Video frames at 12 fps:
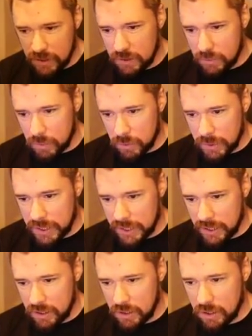What do we
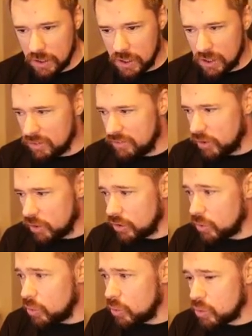get? Volland.
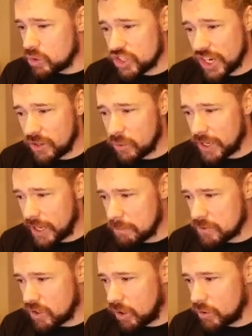Ooh, Shadow Chem style.